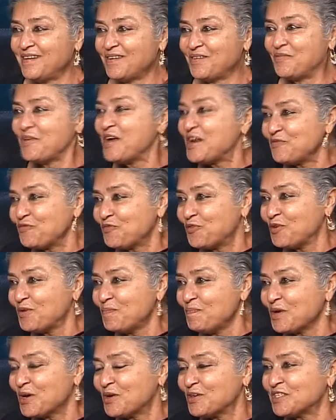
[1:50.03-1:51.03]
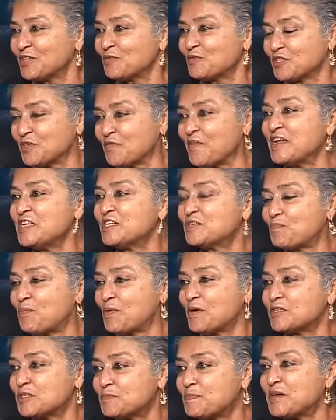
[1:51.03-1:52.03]
grateful, because it was a very
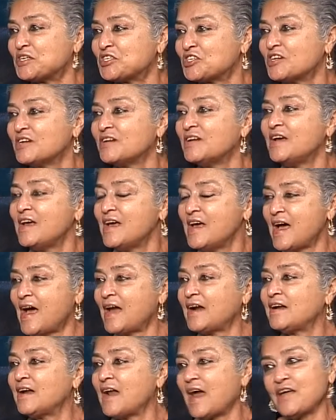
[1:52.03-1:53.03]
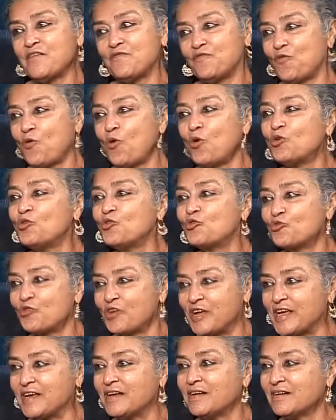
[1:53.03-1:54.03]
special and
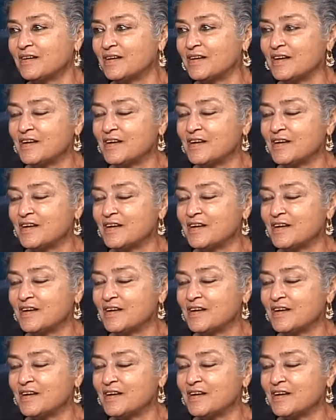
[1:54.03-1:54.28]
life-altering